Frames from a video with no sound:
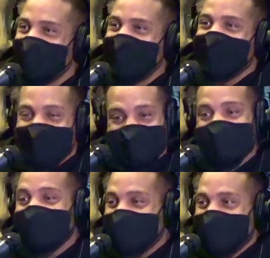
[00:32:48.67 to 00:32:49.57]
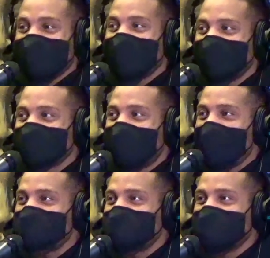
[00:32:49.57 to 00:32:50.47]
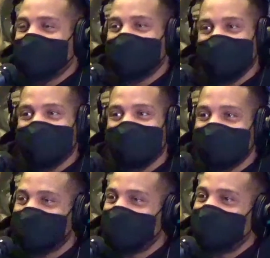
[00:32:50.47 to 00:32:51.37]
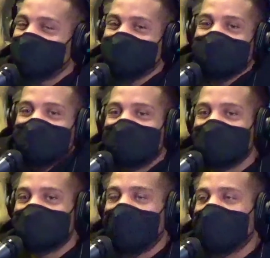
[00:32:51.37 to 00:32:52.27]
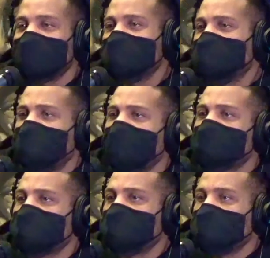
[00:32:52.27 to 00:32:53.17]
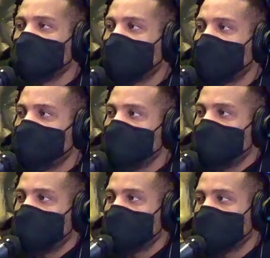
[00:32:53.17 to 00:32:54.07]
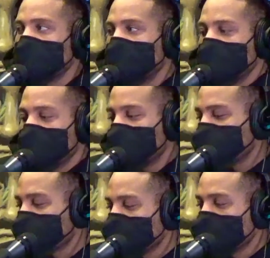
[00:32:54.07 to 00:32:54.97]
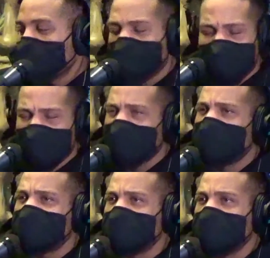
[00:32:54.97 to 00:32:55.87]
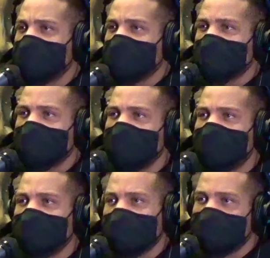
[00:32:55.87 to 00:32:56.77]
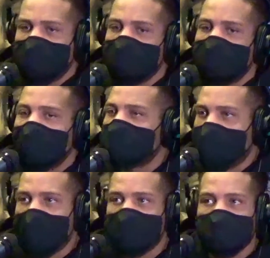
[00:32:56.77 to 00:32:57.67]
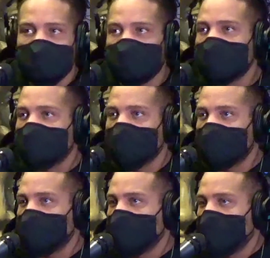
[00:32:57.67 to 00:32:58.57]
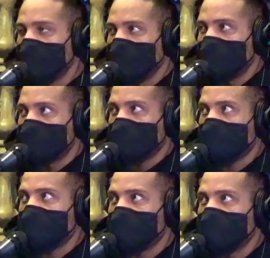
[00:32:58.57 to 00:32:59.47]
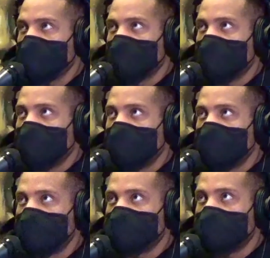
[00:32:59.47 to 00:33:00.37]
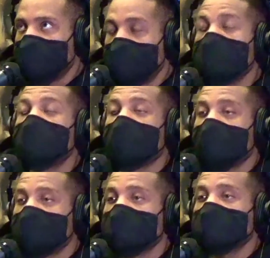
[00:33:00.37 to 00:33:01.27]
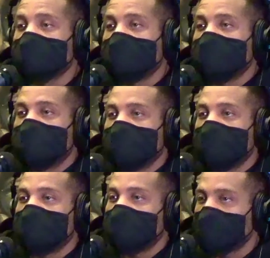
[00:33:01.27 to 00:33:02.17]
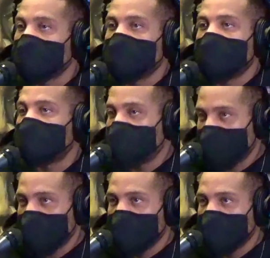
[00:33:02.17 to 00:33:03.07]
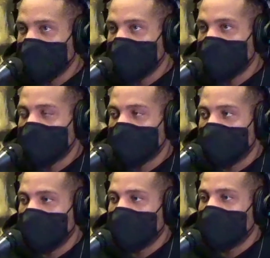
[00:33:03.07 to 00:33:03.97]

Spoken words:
really look at what's happening, and try to get to the bottom of it. A lot of people are busy, and people don't have time to research. So, if you can research, it'll only benefit, because you're going to get